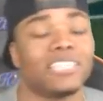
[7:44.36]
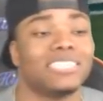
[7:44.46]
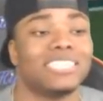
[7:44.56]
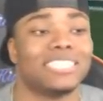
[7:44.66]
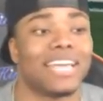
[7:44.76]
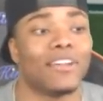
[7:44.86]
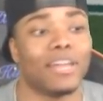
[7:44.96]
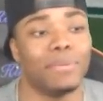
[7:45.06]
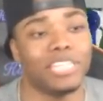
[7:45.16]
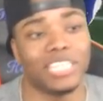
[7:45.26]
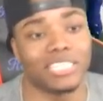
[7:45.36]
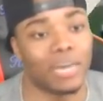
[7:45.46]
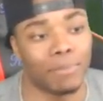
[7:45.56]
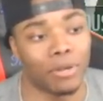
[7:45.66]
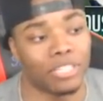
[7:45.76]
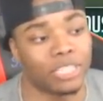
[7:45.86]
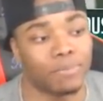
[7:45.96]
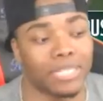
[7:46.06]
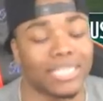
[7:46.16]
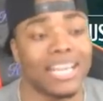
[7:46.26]
Flex is the channel name. He just uploaded this
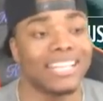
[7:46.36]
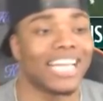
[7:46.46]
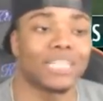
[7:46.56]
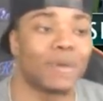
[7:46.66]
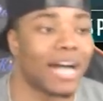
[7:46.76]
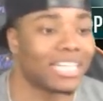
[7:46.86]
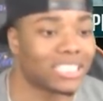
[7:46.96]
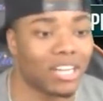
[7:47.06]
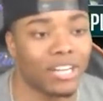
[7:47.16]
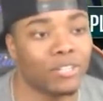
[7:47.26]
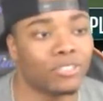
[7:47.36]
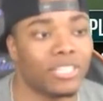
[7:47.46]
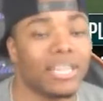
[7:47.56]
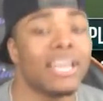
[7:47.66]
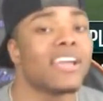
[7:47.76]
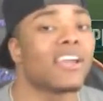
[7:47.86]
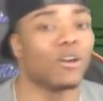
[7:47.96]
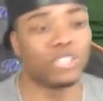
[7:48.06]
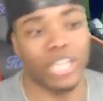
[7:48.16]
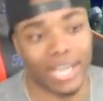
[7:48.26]
blitz. That's why I started using it.
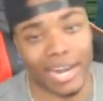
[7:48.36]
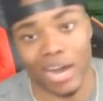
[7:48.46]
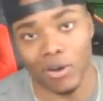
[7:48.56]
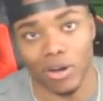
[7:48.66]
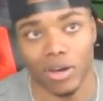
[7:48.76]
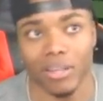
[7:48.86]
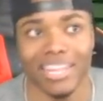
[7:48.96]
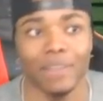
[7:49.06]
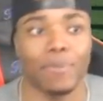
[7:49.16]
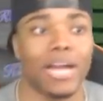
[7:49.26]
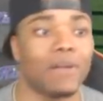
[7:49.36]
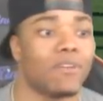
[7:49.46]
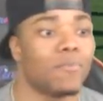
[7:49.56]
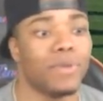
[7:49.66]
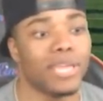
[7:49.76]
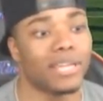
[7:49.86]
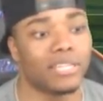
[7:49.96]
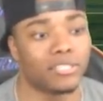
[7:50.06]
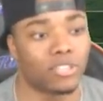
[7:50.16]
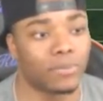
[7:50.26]
Go check it out. Uh, link probably will be in the
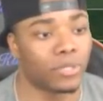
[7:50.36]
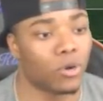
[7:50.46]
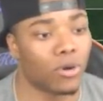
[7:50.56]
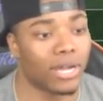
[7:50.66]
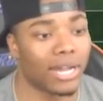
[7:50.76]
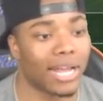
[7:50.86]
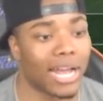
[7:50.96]
description or in the